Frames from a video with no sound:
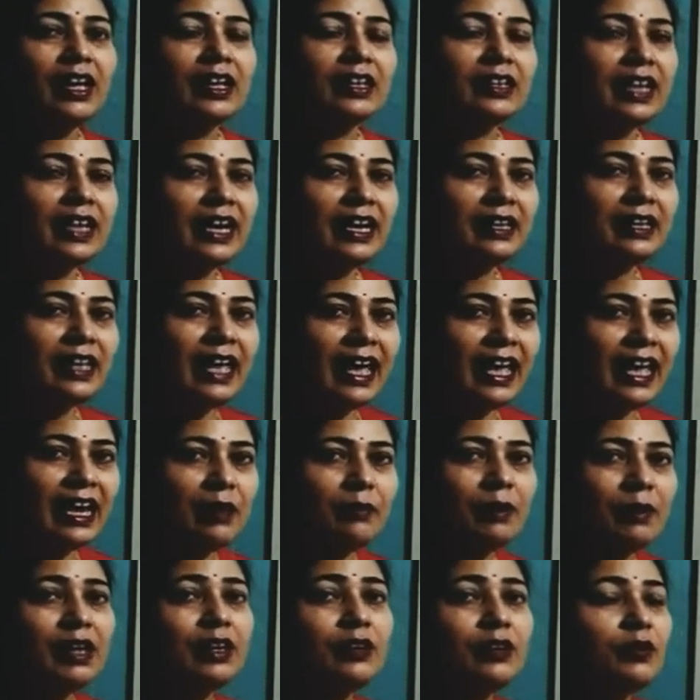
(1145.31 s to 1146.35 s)
That the
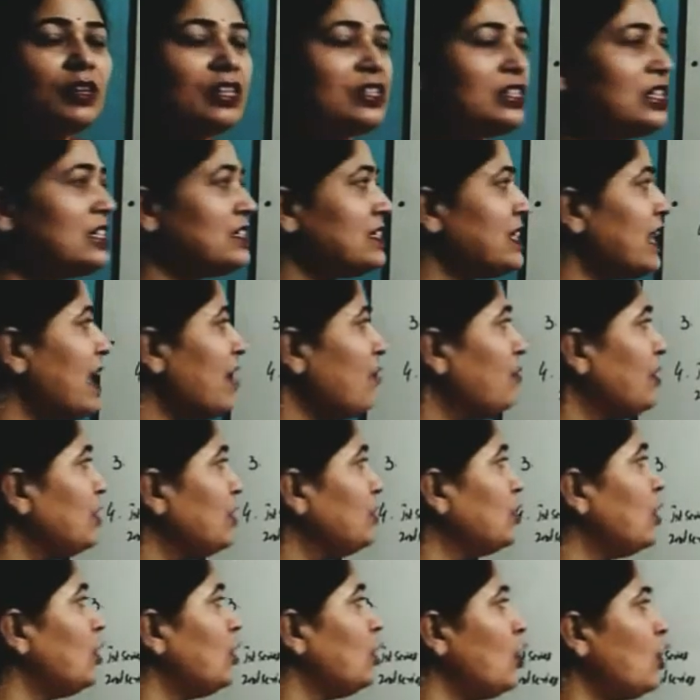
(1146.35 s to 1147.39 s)
element which is having
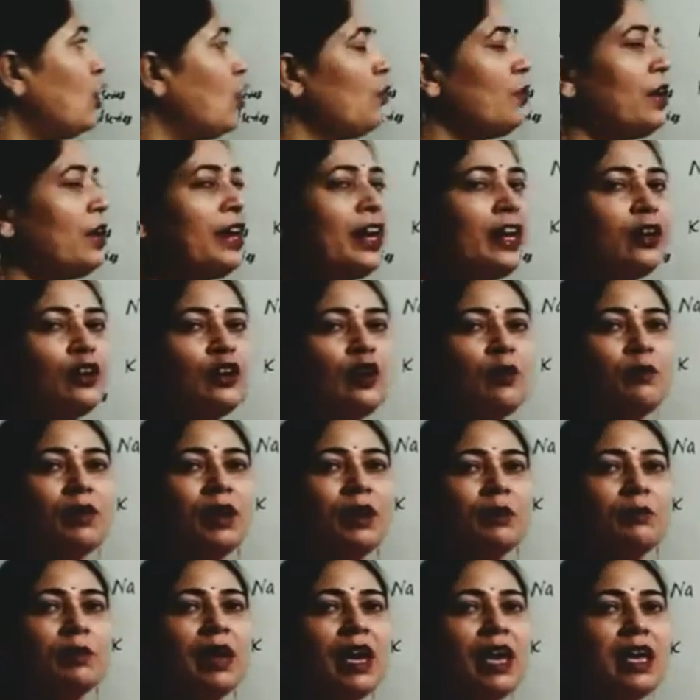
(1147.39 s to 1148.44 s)
the lower atomic
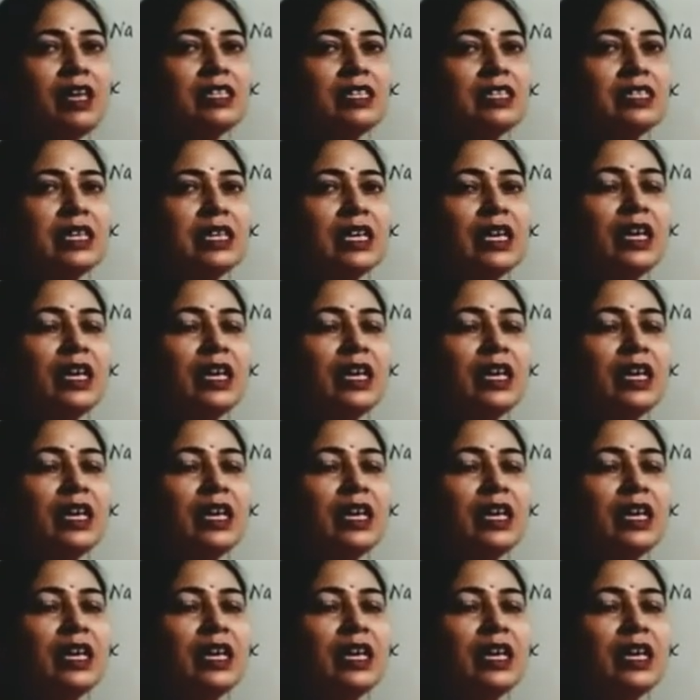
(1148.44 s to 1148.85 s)
mass